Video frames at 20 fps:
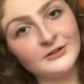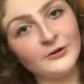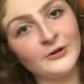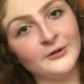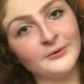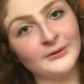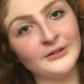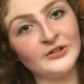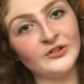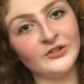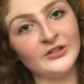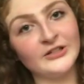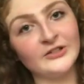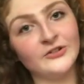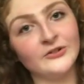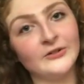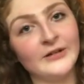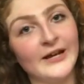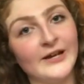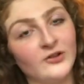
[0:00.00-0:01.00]
store originally
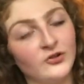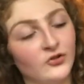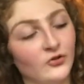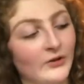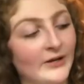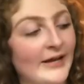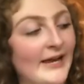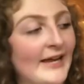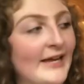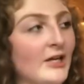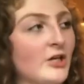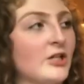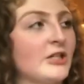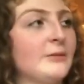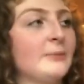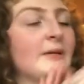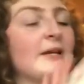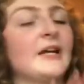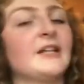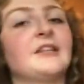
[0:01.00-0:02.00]
to get joy
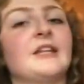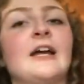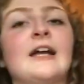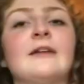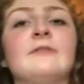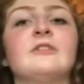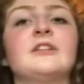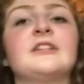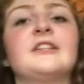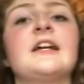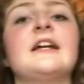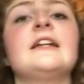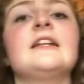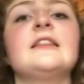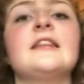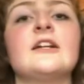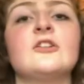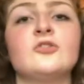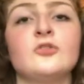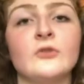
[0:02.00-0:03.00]
hangers because I have
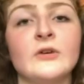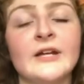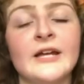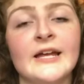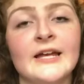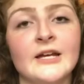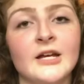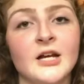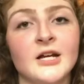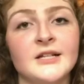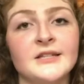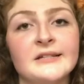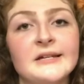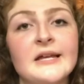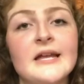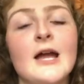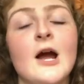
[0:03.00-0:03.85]
decided that joy hangers